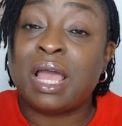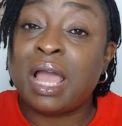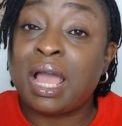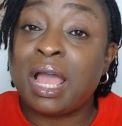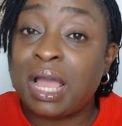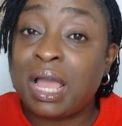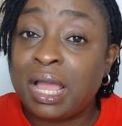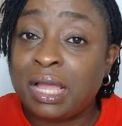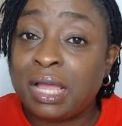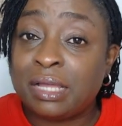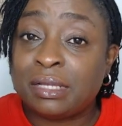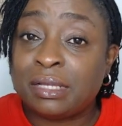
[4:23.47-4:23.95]

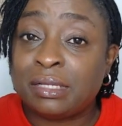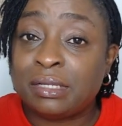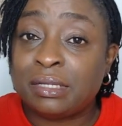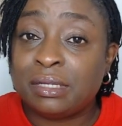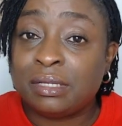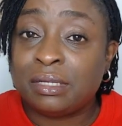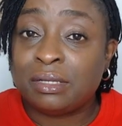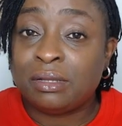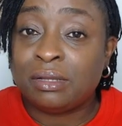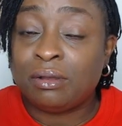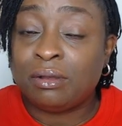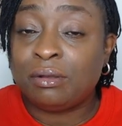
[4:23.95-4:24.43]
ha
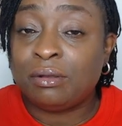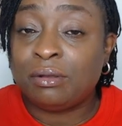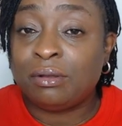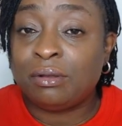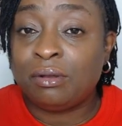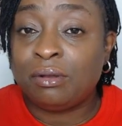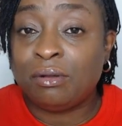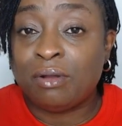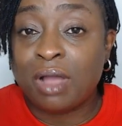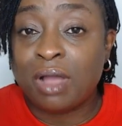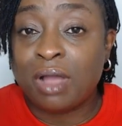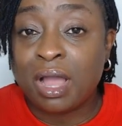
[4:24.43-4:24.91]

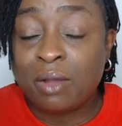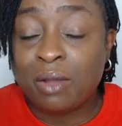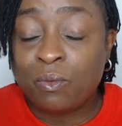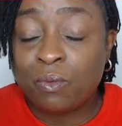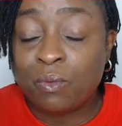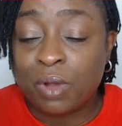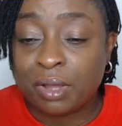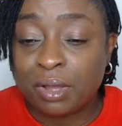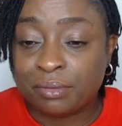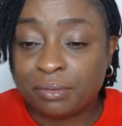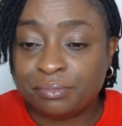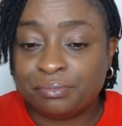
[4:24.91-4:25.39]
or
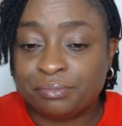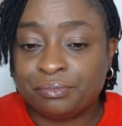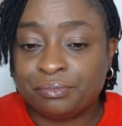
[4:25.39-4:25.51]
hawa.